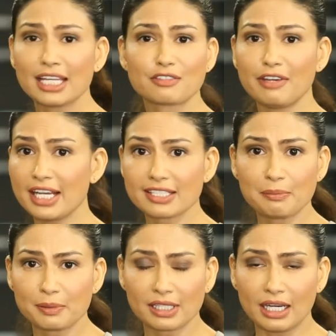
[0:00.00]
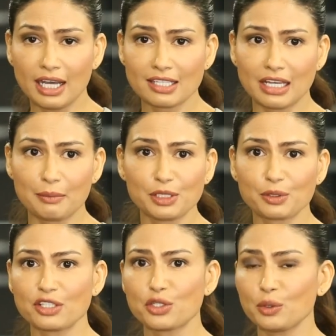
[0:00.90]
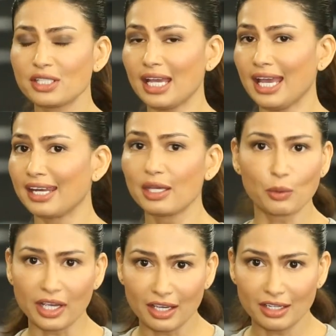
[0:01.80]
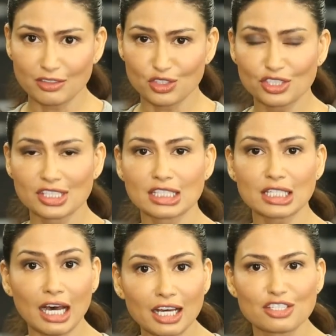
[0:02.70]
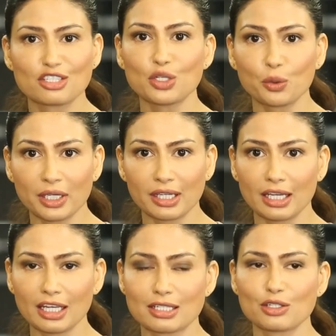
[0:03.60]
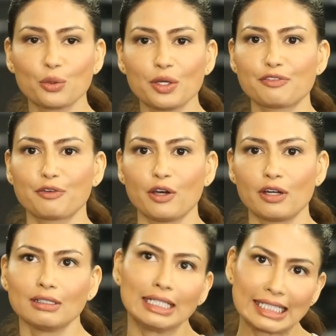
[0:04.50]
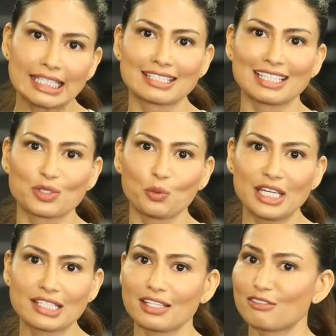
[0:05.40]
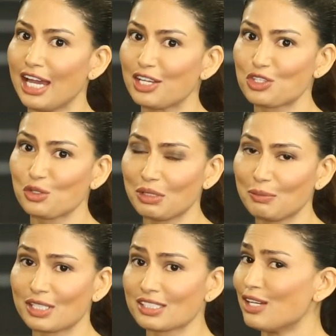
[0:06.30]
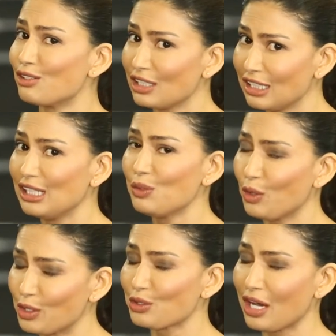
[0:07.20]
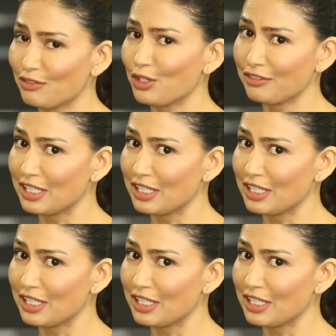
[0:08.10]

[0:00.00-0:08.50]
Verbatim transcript: It's very simple, guys. I mean, you can do it anywhere. Just start doing it. Do it for at least six weeks and write to me because I really want to have your